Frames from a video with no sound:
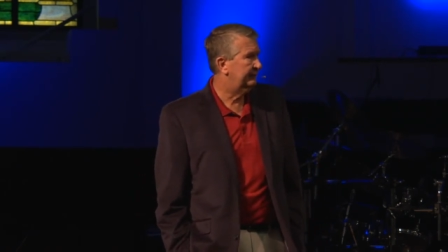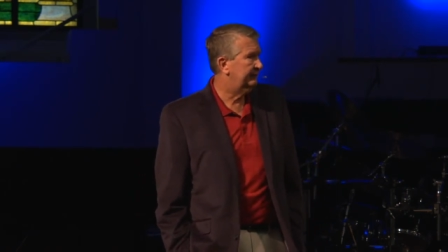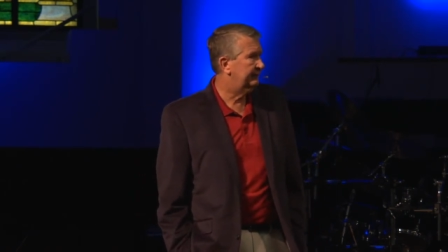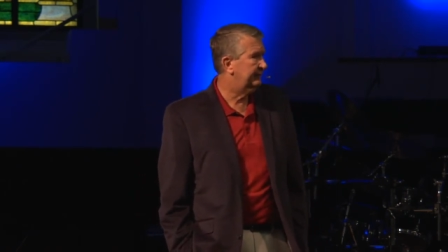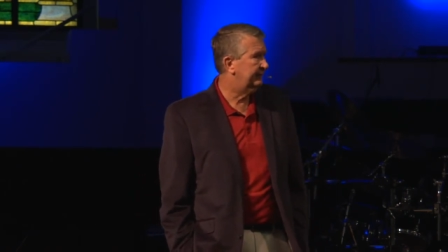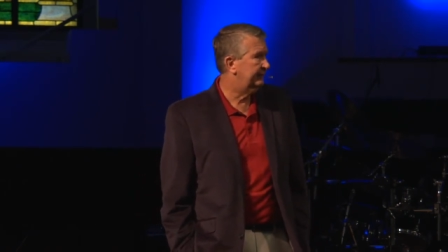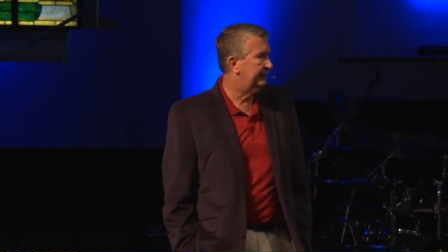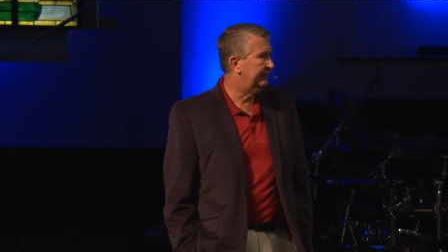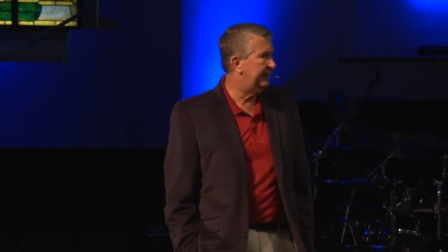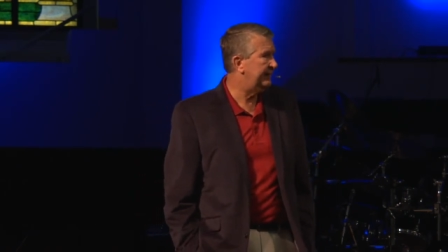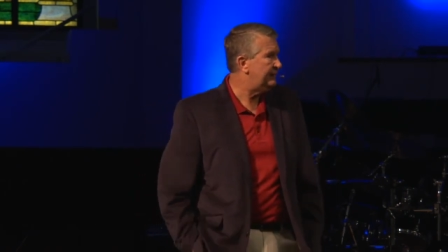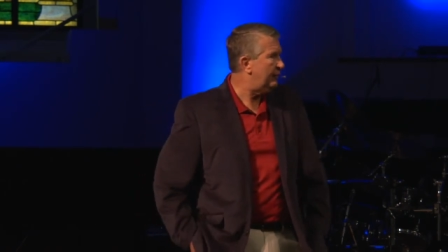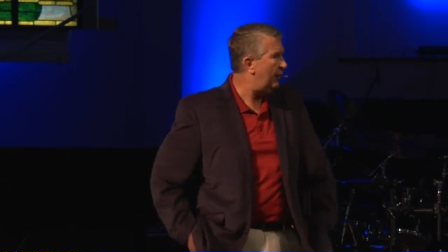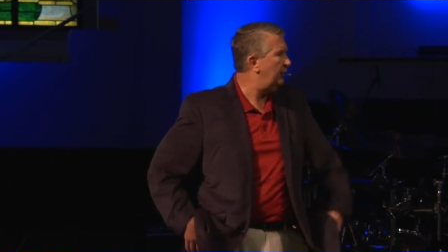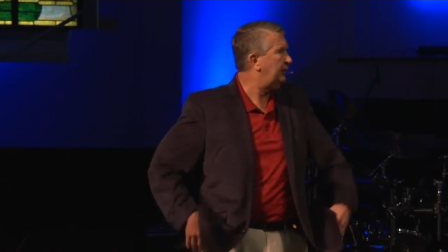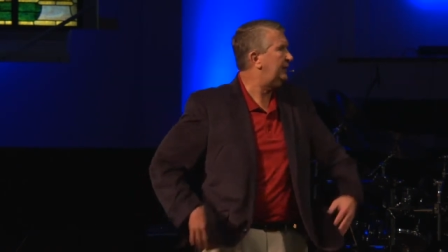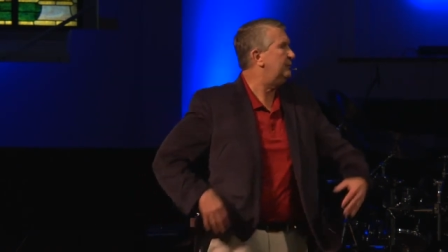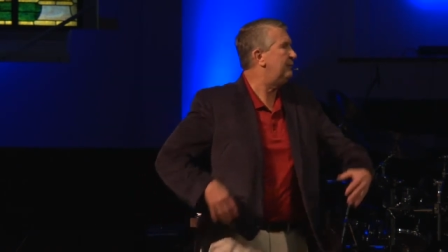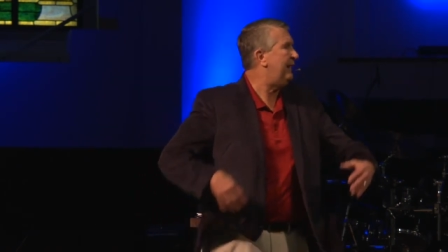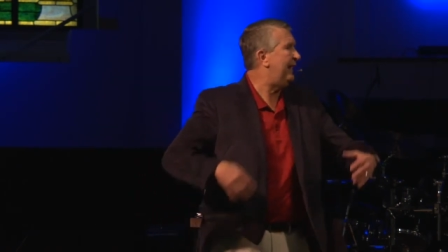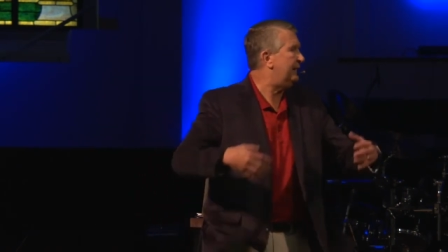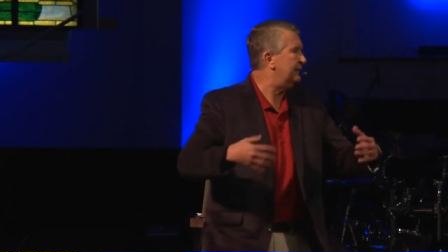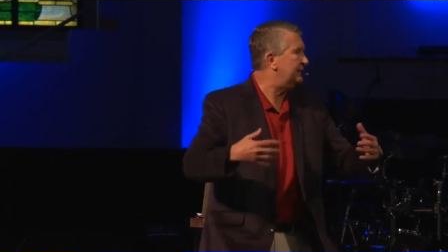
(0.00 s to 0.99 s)
They talked
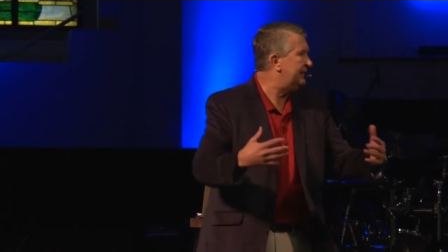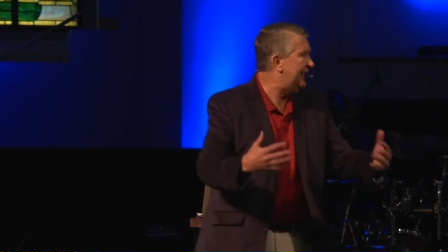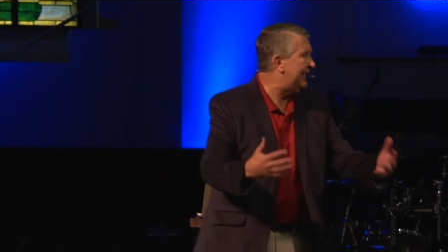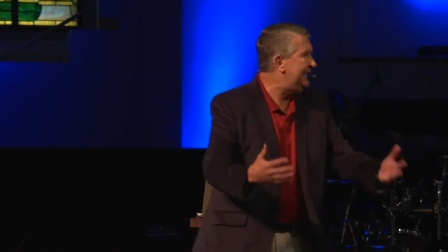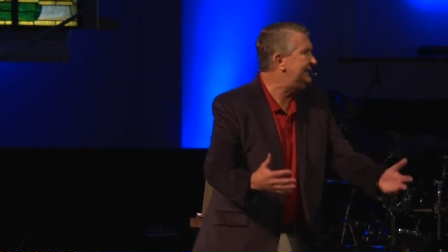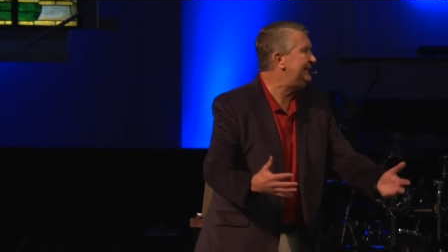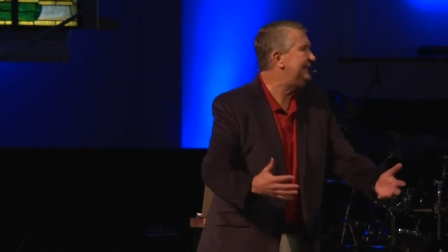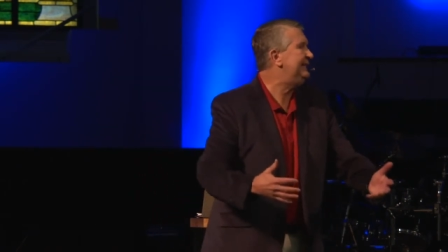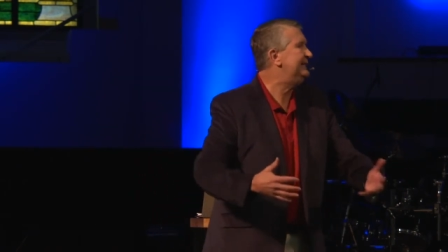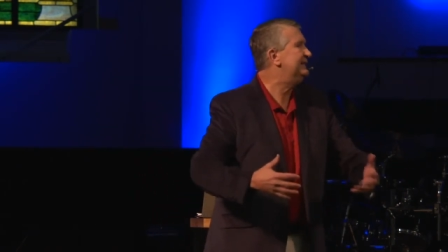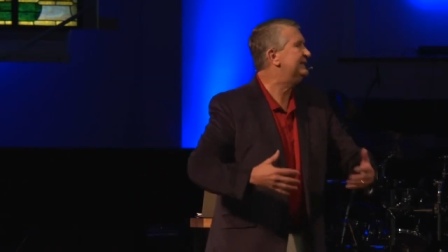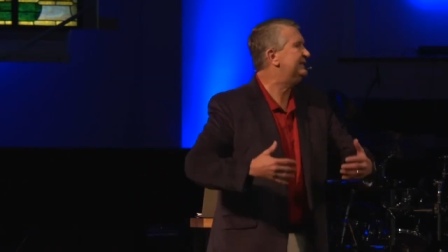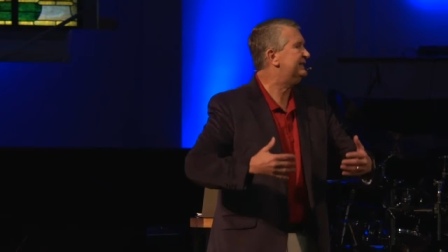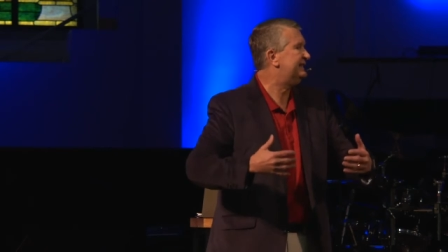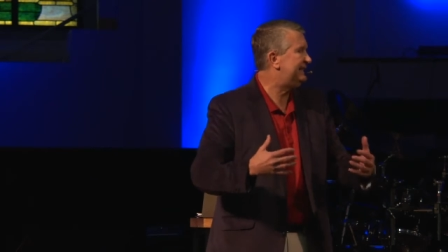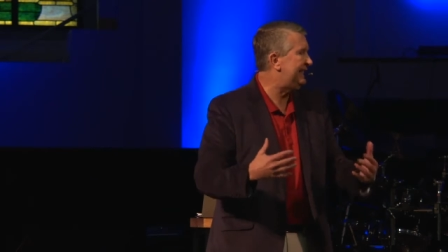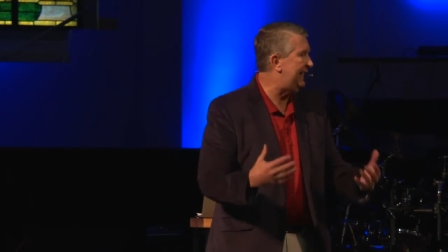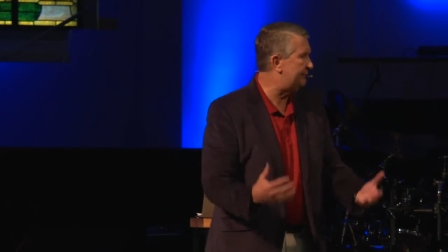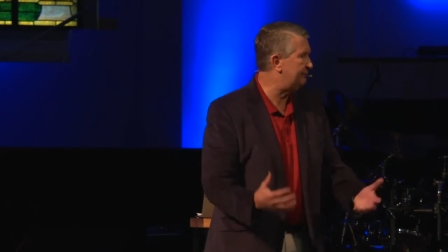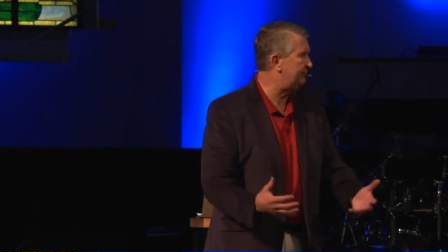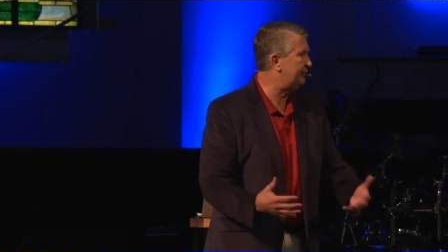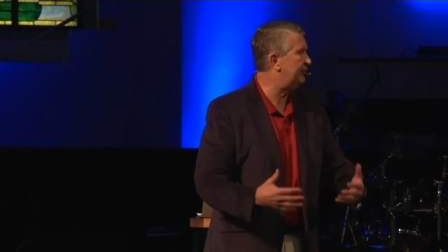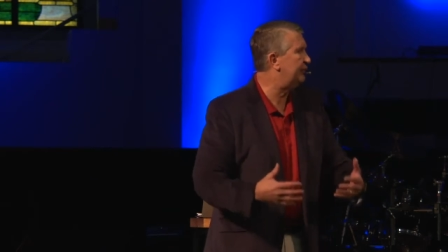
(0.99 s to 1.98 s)
about taking
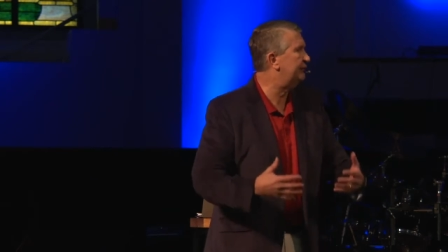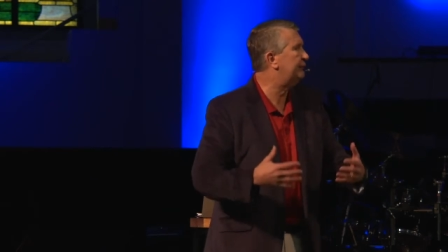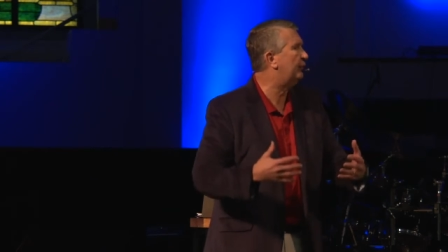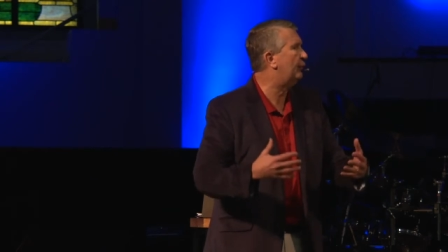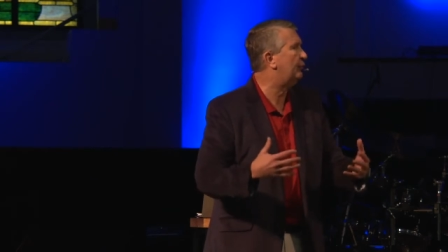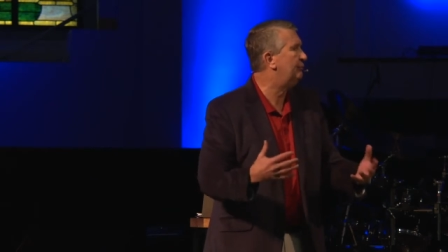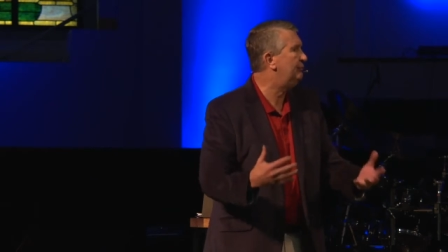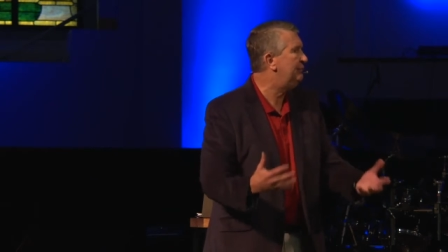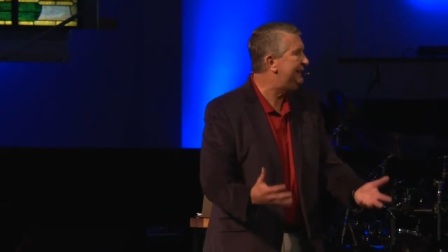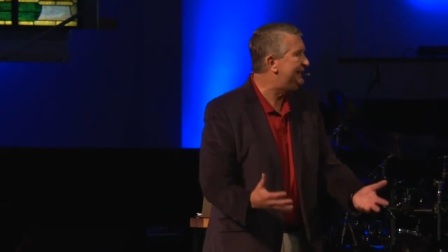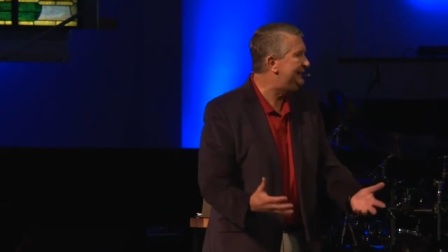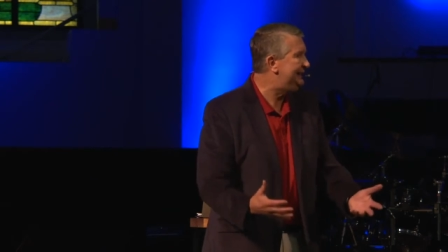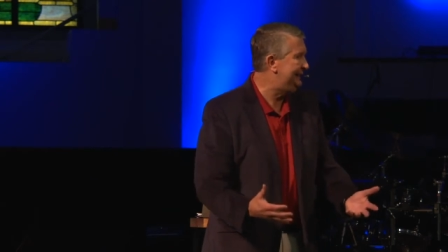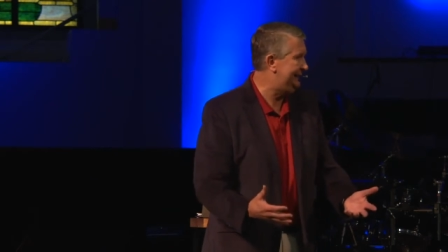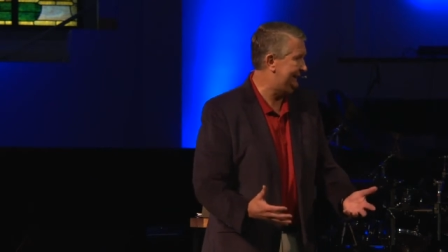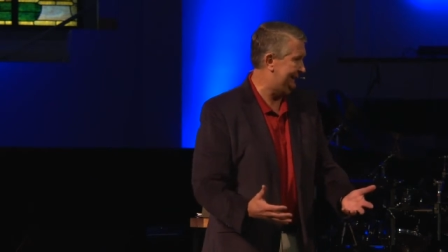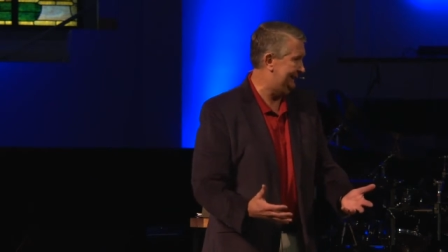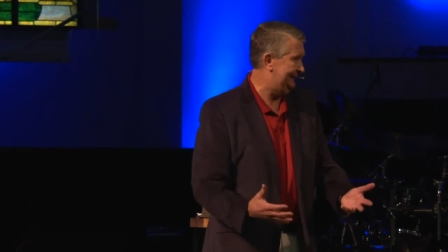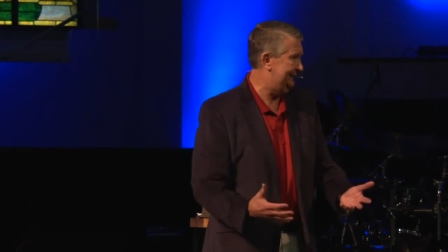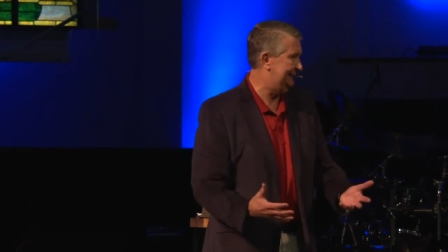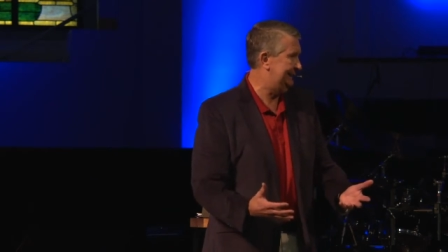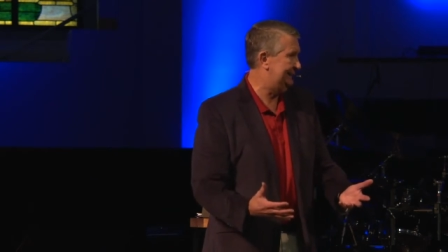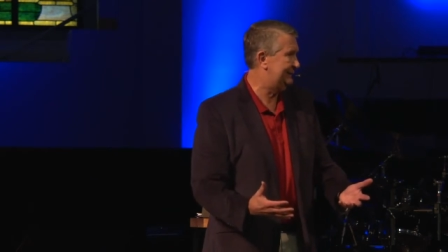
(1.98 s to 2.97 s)
steps of
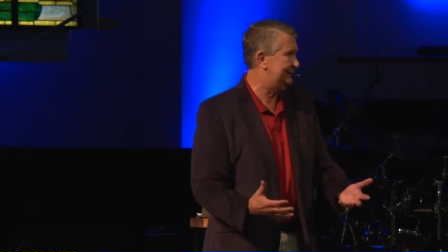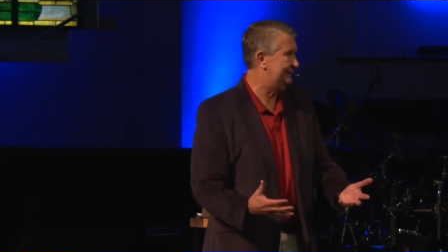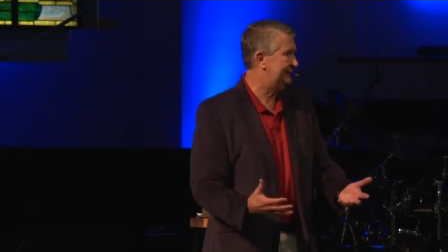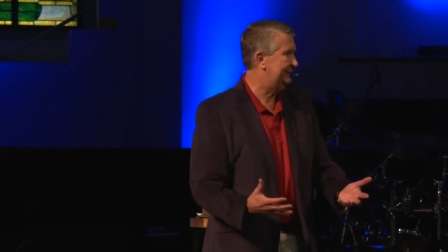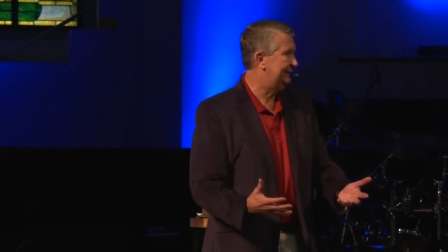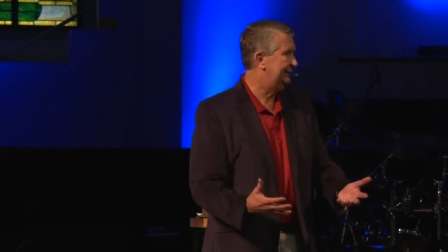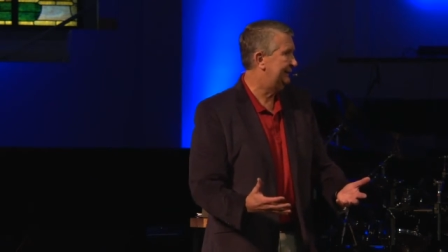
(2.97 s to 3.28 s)
obedience.